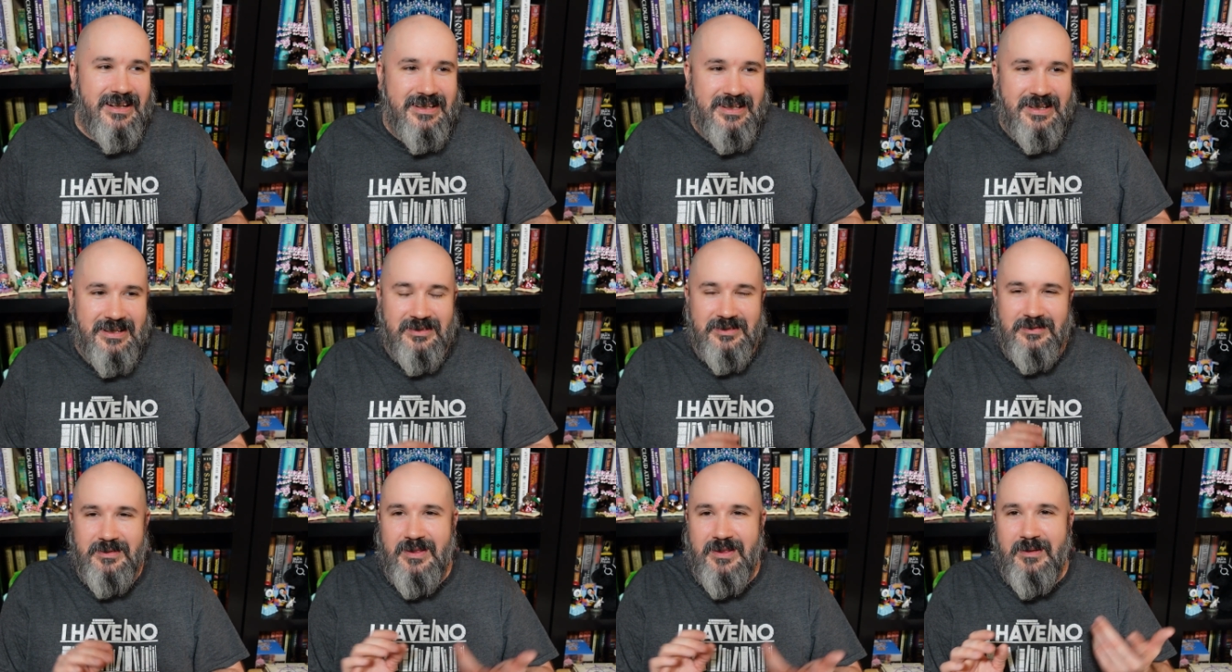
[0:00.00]

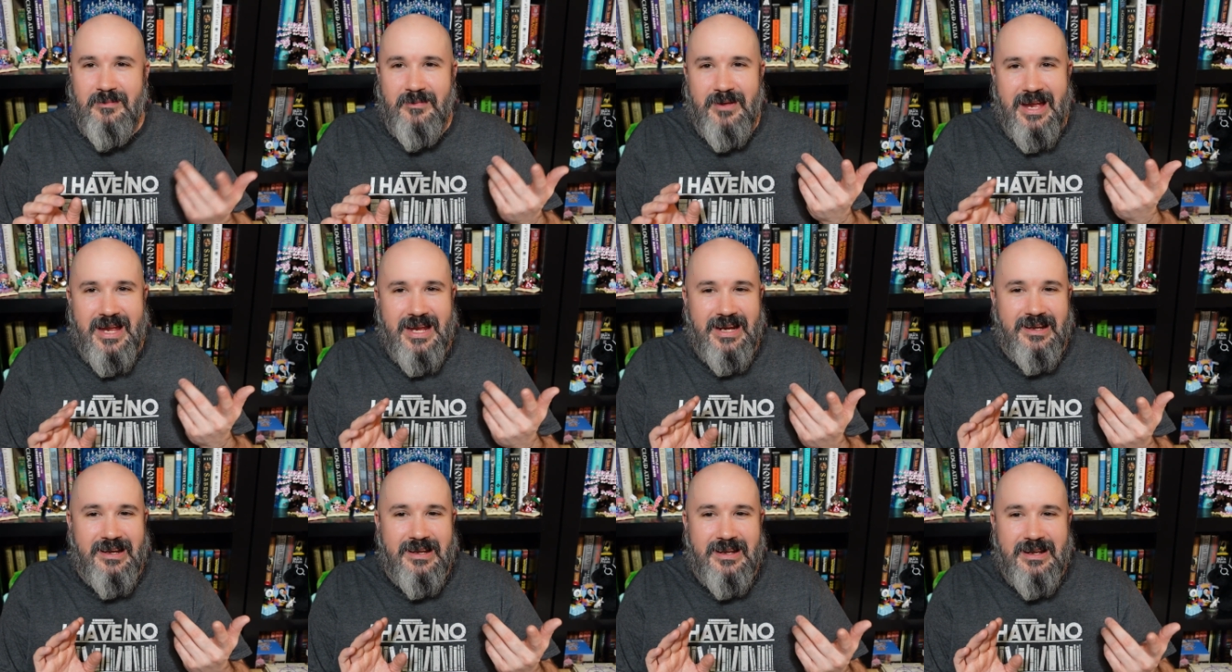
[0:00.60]
deals with him
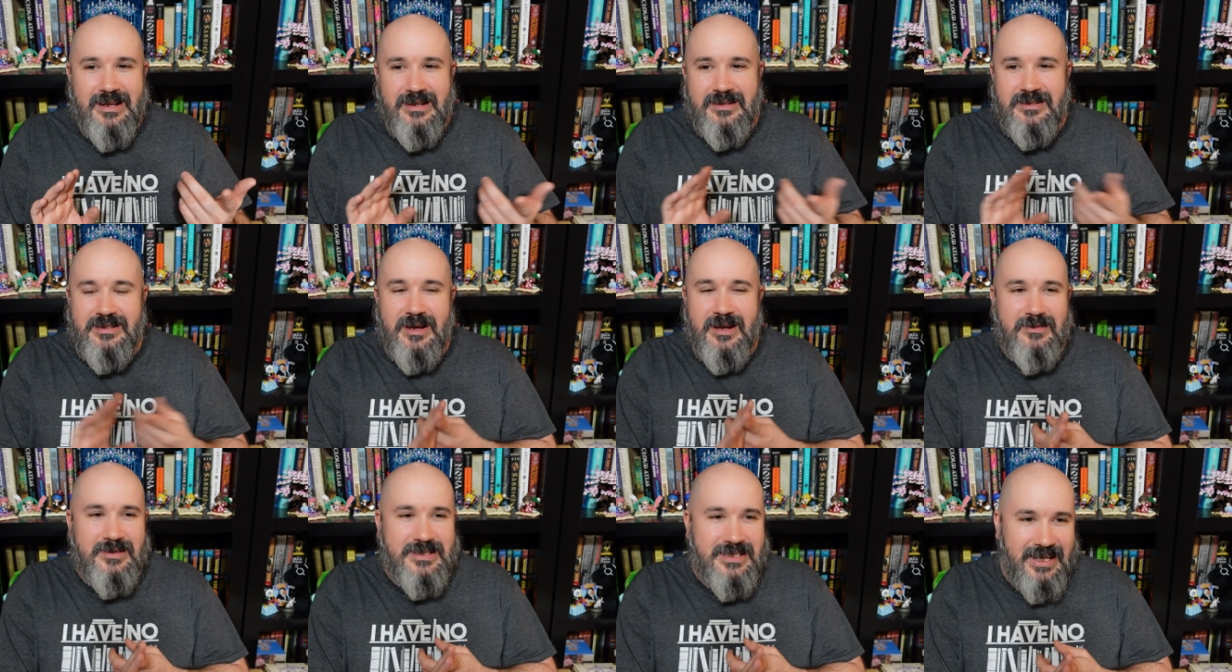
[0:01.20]
like
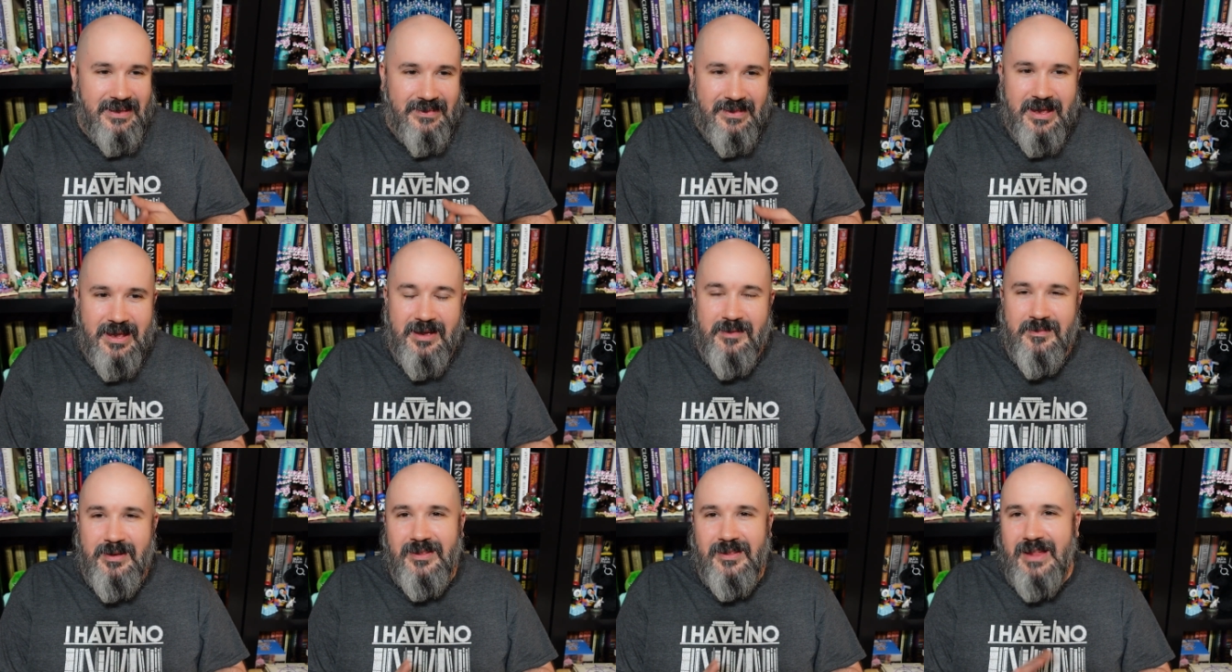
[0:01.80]
toasting
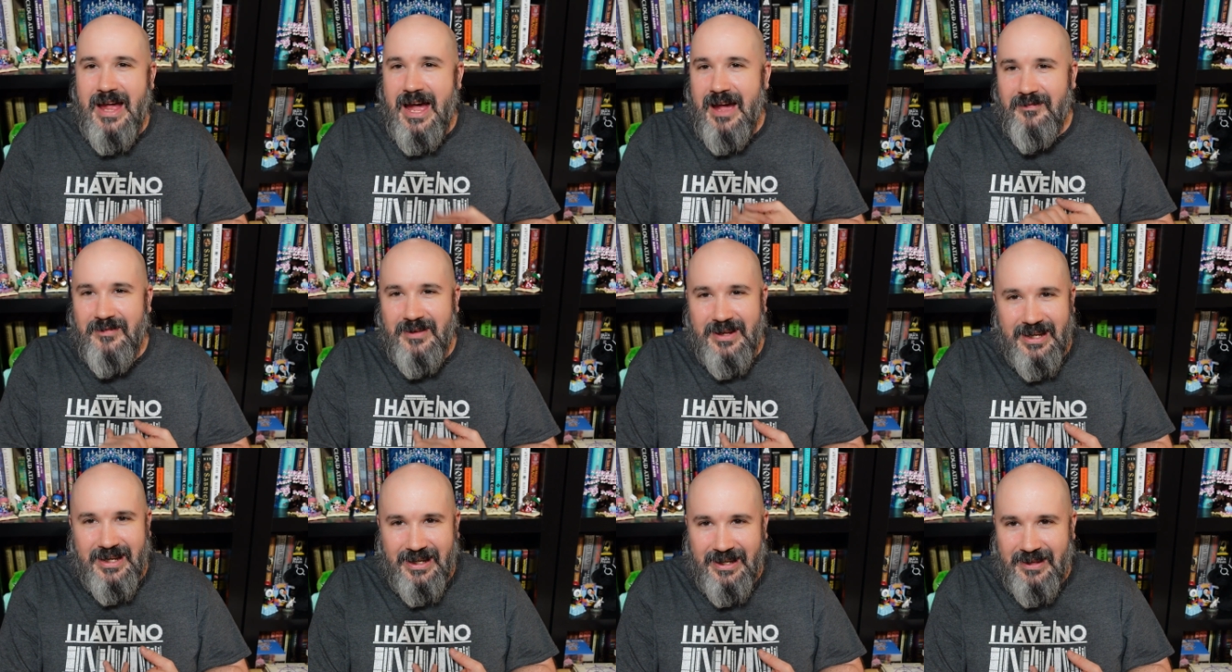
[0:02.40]
them and
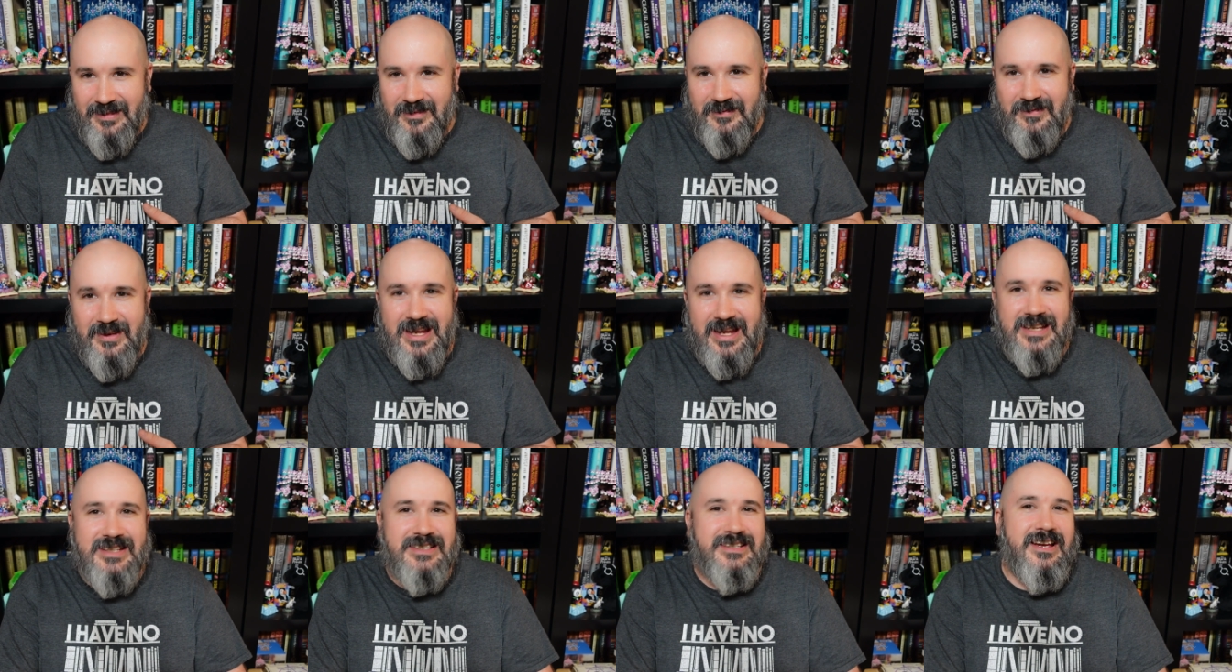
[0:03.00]
laughing in the
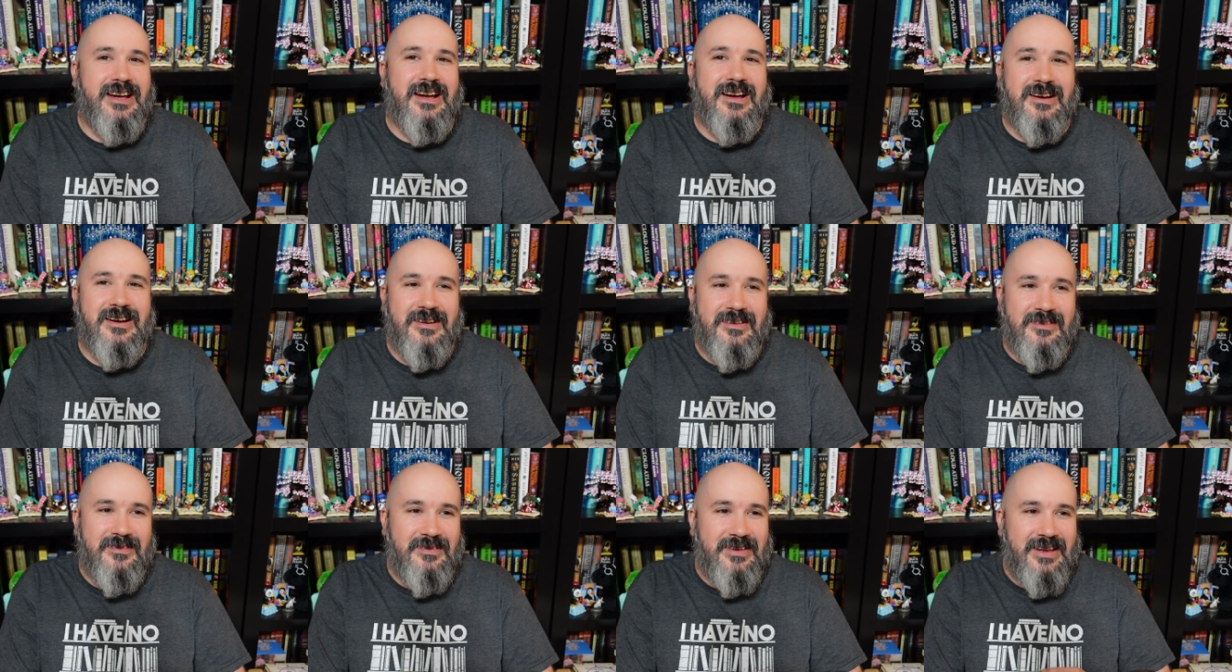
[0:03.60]
face
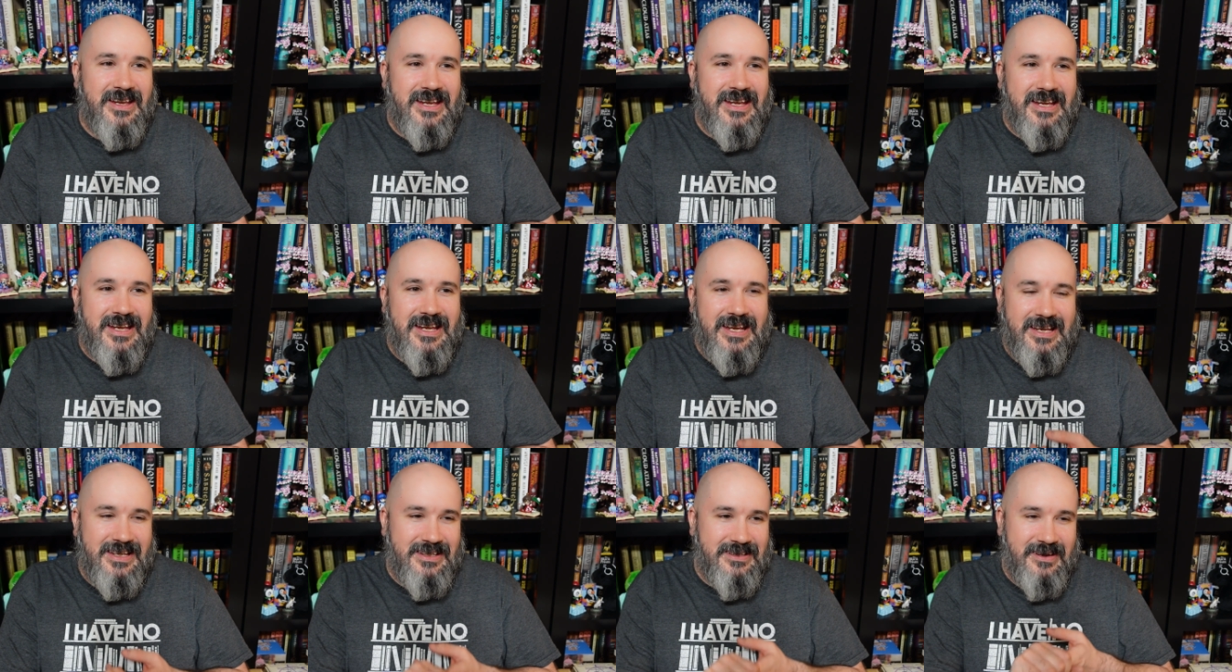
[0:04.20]
of
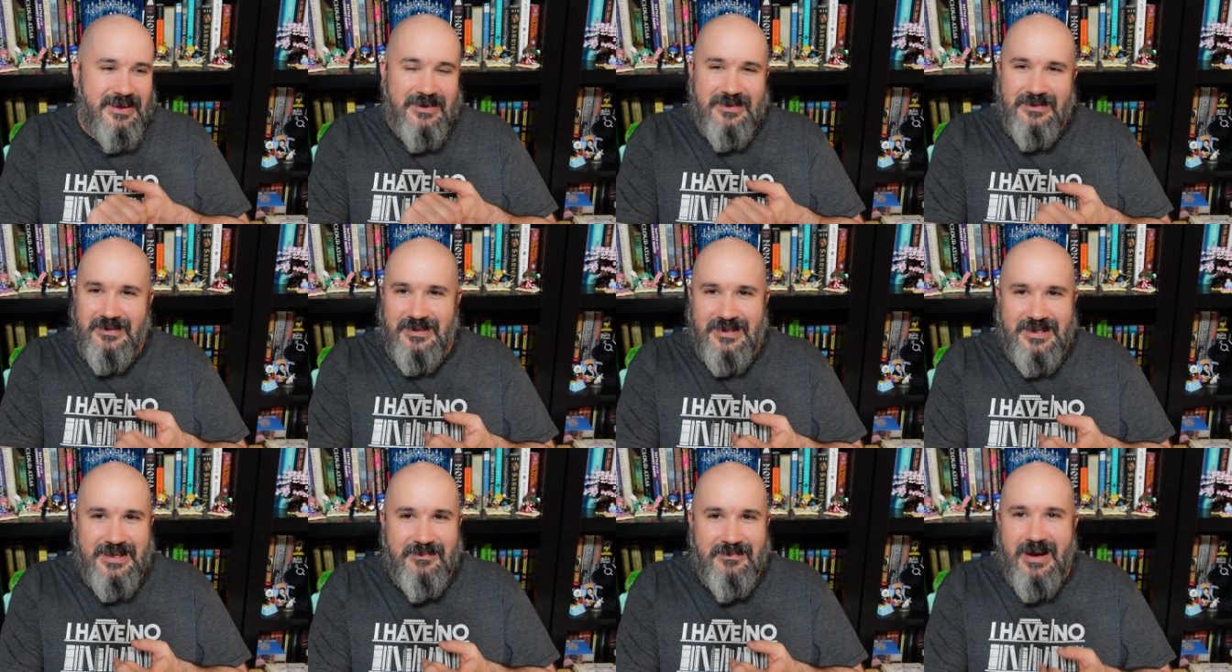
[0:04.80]
his
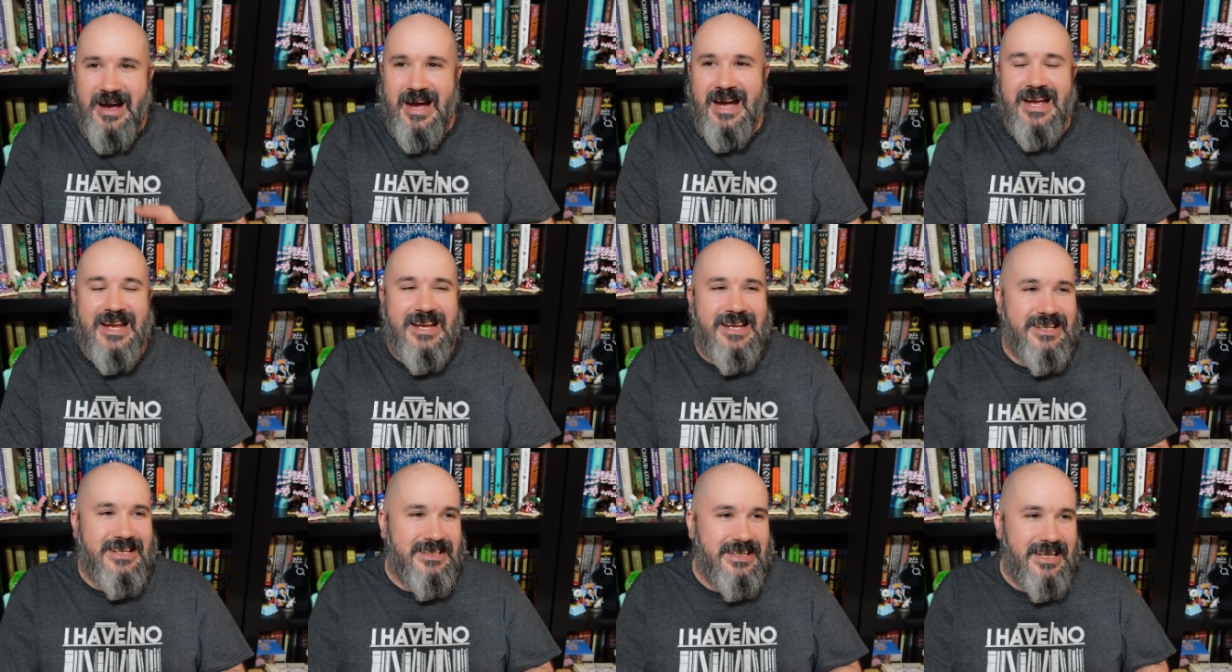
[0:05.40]
own
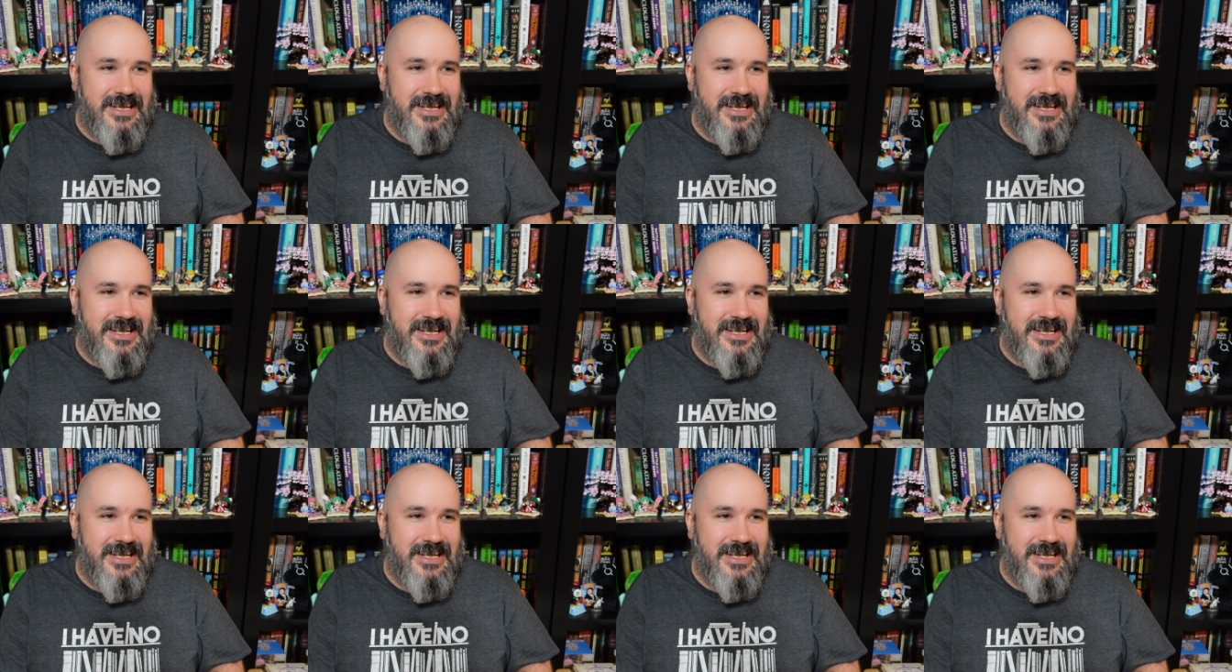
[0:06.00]
demise.